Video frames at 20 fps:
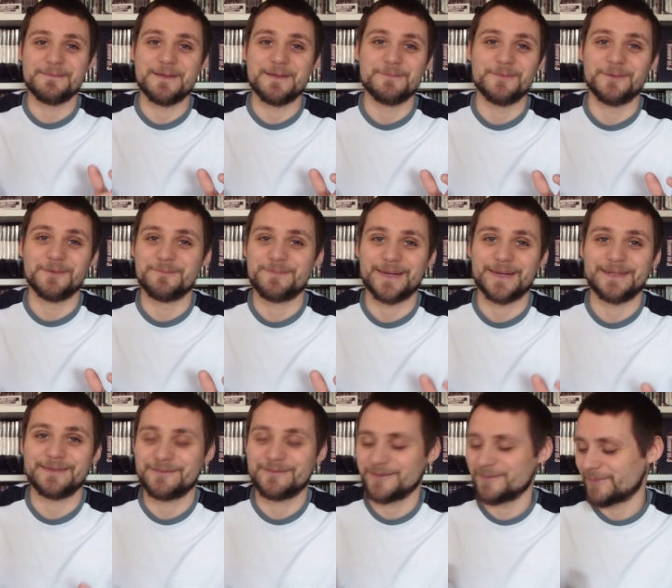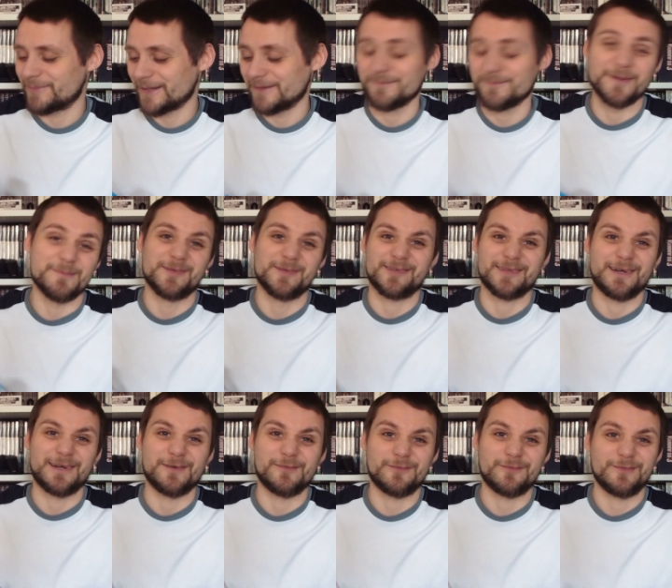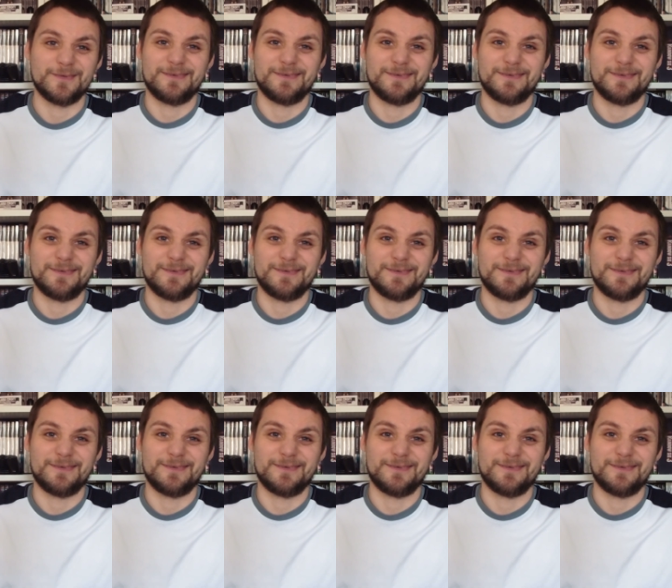them or playing two player by myself